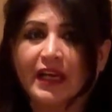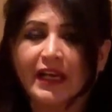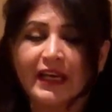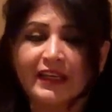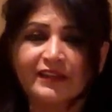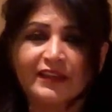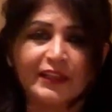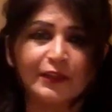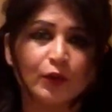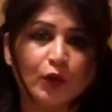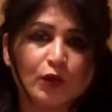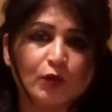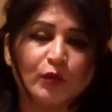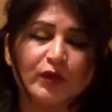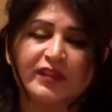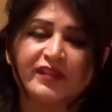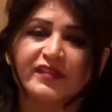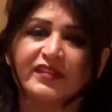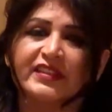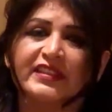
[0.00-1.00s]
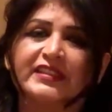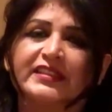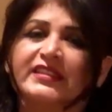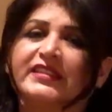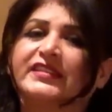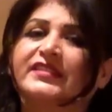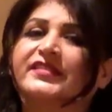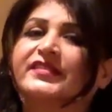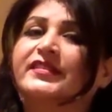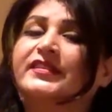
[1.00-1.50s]
As I always say,
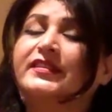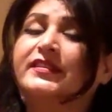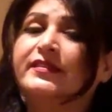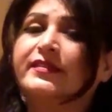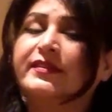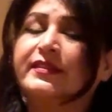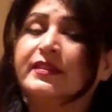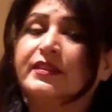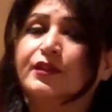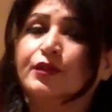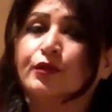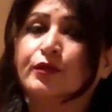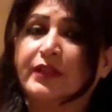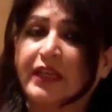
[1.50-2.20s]
it's easy to